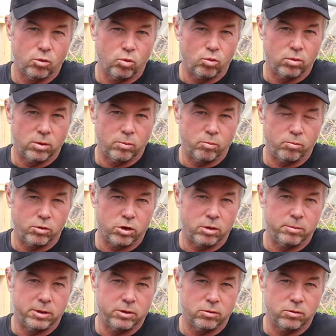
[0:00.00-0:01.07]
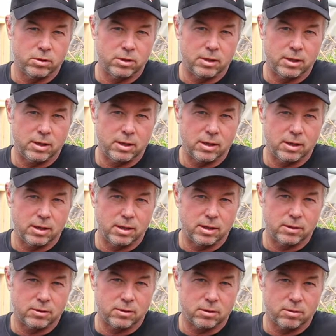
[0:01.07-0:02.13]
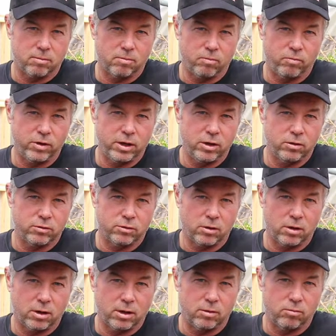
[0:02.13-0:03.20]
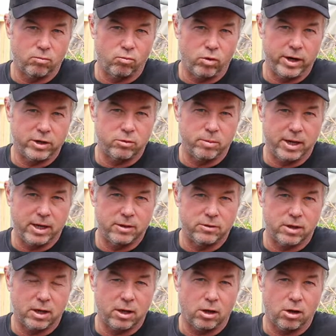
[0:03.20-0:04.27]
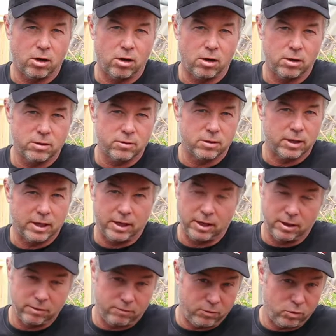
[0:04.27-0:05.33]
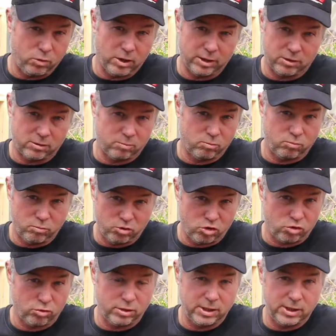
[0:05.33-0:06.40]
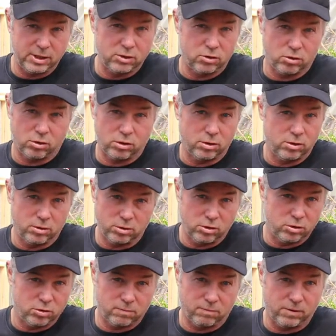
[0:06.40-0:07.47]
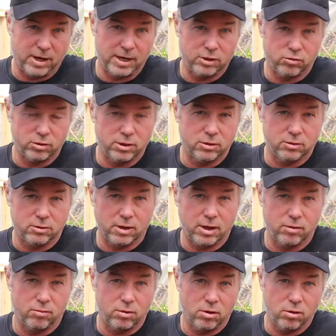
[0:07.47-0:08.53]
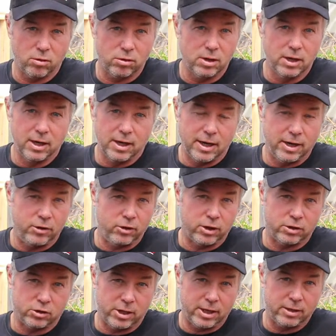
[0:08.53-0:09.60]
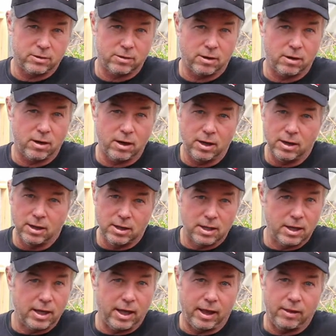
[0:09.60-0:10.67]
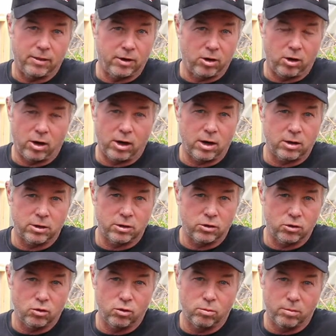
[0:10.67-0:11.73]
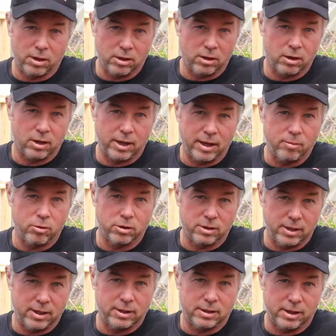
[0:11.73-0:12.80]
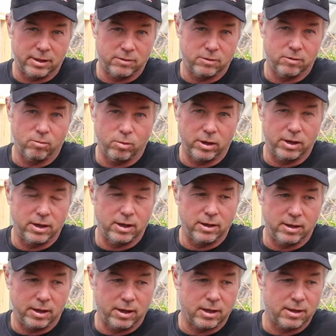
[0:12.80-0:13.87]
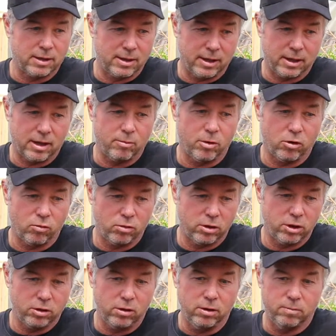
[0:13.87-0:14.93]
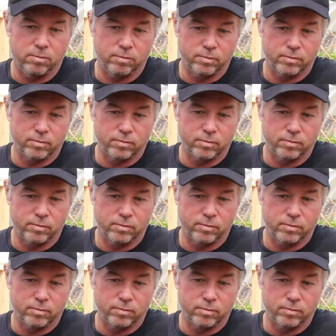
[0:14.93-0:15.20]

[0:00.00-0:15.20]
We're going to be doing some videos on raised beds out of logs. Again, if you've got some trees or you just find trees inside the road and you got a chainsaw, they're not hard to do, but a little labor intensive, but they come out really good.